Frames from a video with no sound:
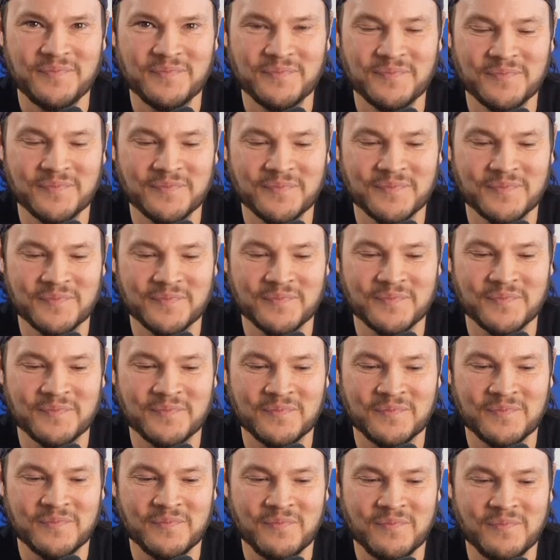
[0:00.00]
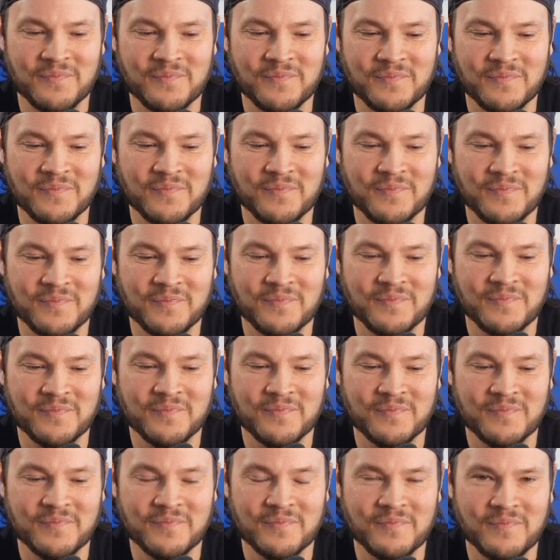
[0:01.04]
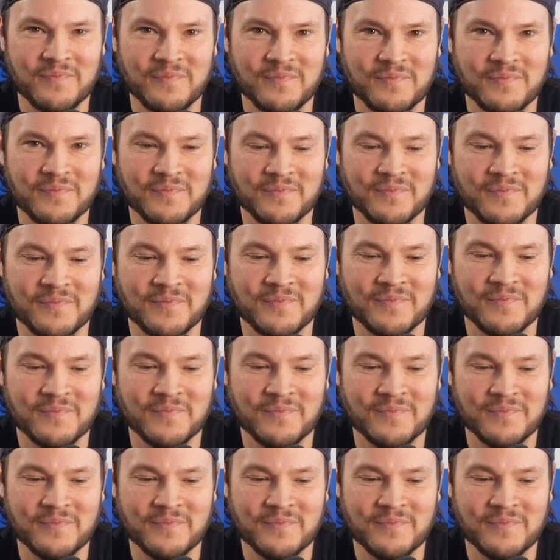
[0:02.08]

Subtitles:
[no speech]